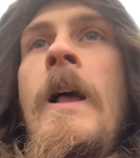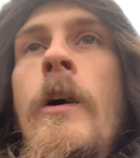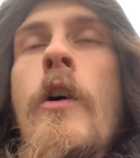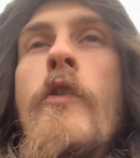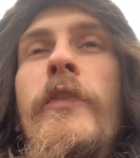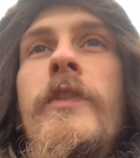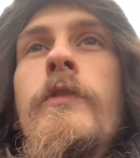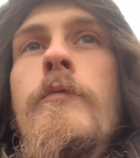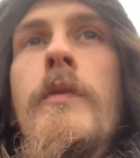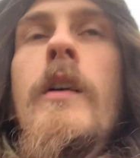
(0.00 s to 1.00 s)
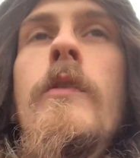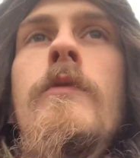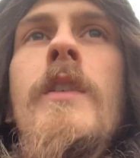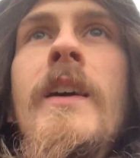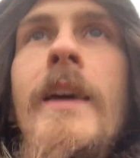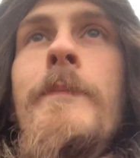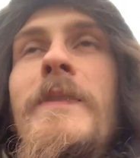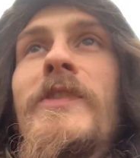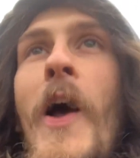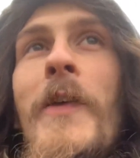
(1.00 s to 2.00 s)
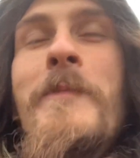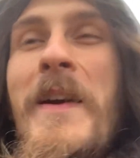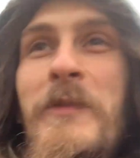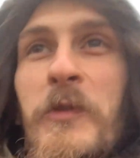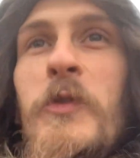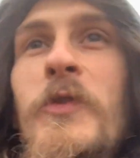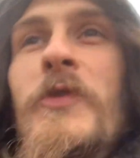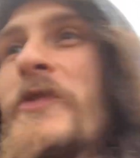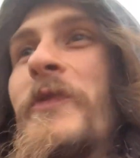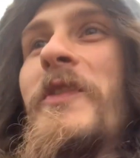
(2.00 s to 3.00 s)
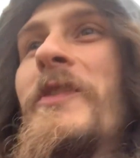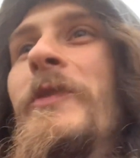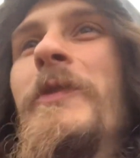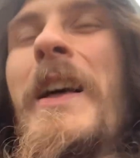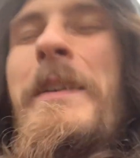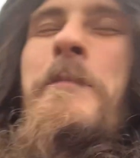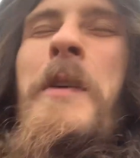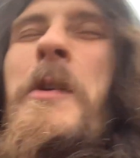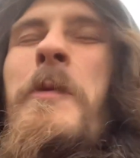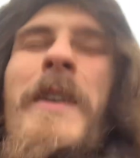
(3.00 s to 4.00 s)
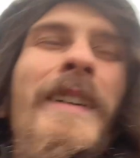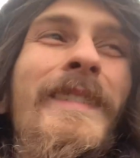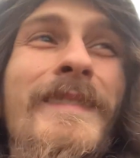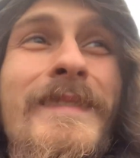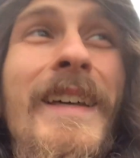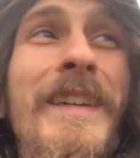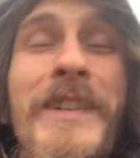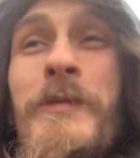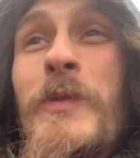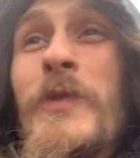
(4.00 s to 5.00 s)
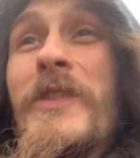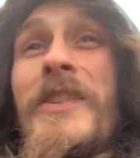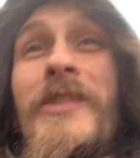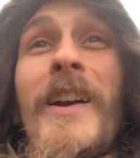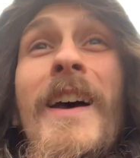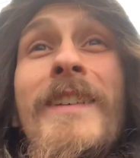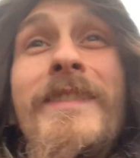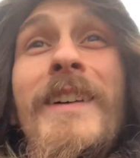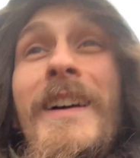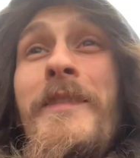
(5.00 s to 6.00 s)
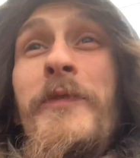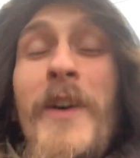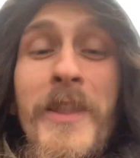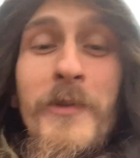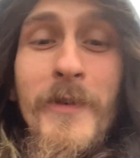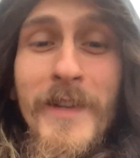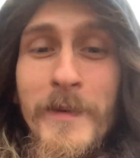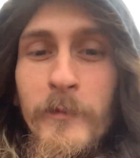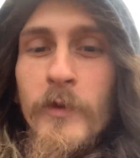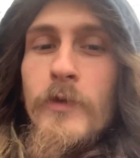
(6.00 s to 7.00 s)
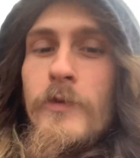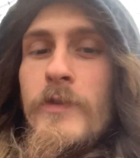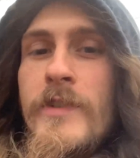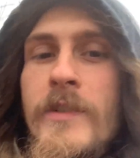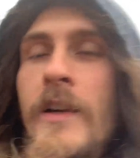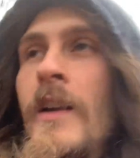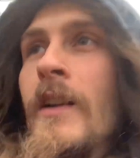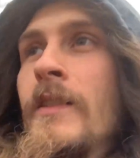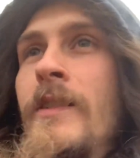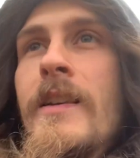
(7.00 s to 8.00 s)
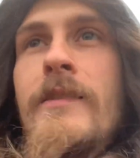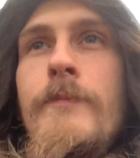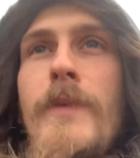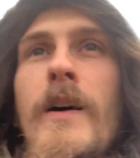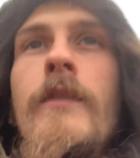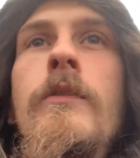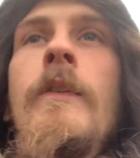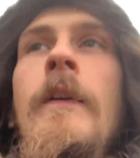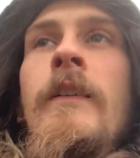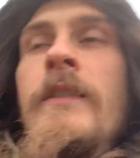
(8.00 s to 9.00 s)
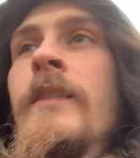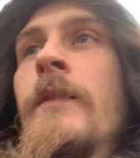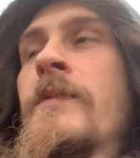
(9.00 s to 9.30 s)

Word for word: over you, bro. It be trying to make rules for you. Like, bro, what? Like, your rules are trash. I ain't following them rules, Jezebel. You know what I'm